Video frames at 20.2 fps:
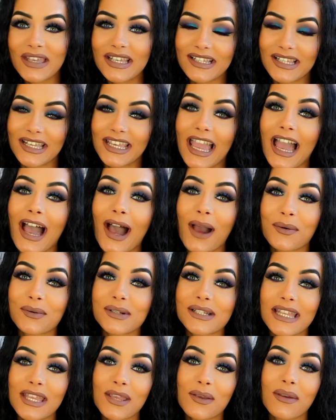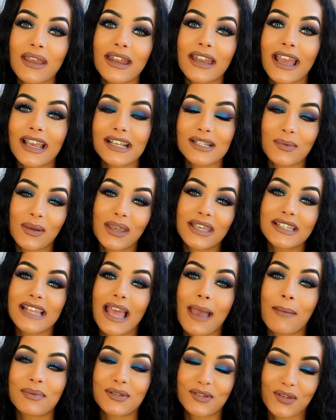so, yeah, I will see you in next week's
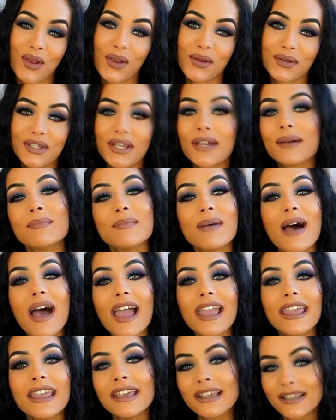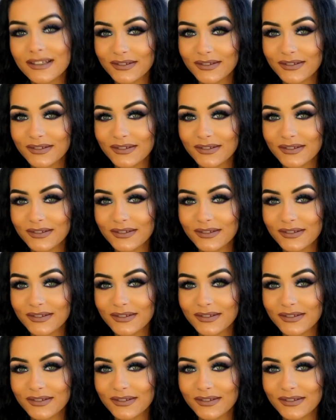episode. Bye.